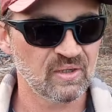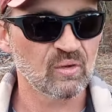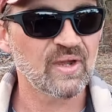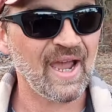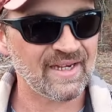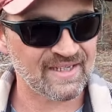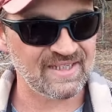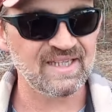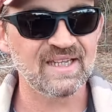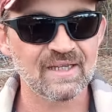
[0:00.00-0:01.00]
you know, kind
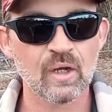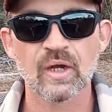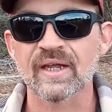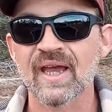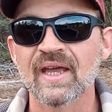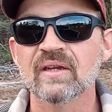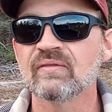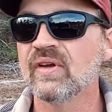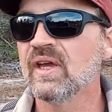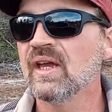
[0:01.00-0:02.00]
of key in on it,
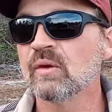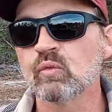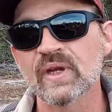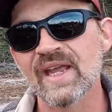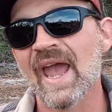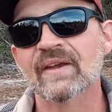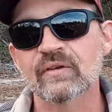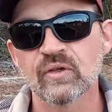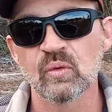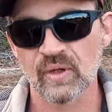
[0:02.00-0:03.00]
kind of
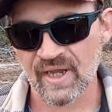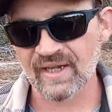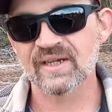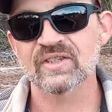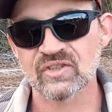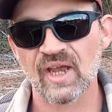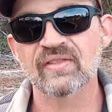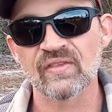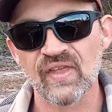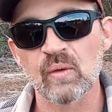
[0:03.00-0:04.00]
react to it, kind of
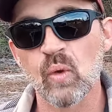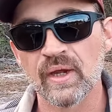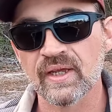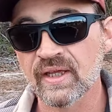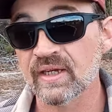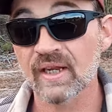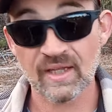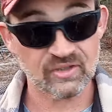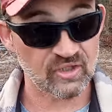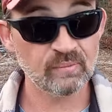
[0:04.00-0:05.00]
decide that they want to hit it.
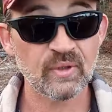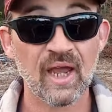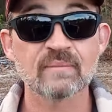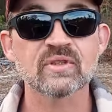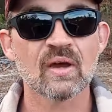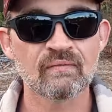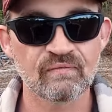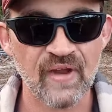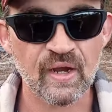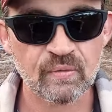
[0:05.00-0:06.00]
And sometimes a
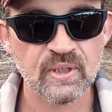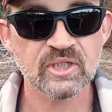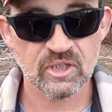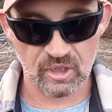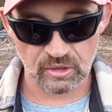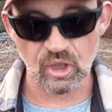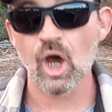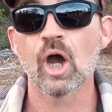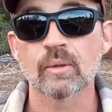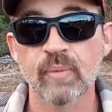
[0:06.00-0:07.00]
very
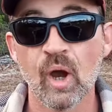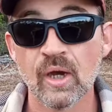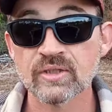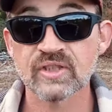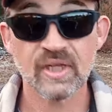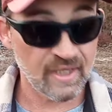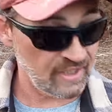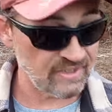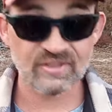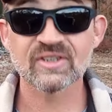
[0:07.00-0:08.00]
long pause
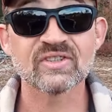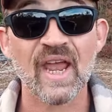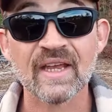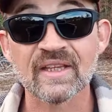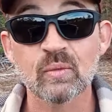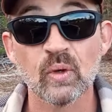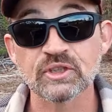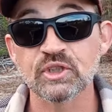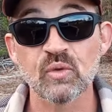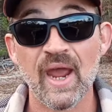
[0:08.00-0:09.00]
is exactly
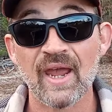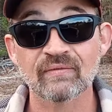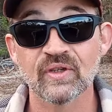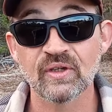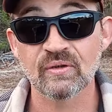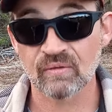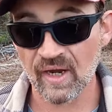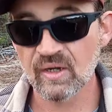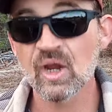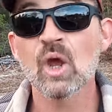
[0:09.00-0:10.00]
what you have to do,
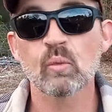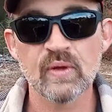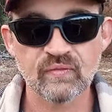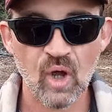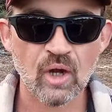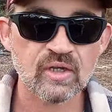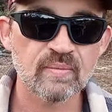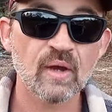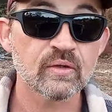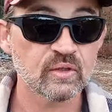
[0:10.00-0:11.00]
right? We've
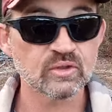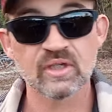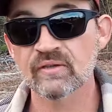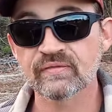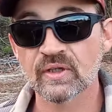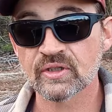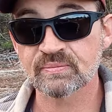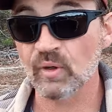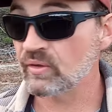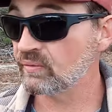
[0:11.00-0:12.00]
talked about using a
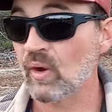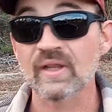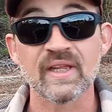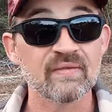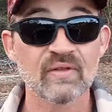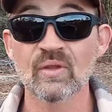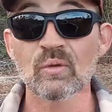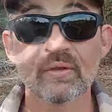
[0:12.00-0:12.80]
flutter spoon. Well, even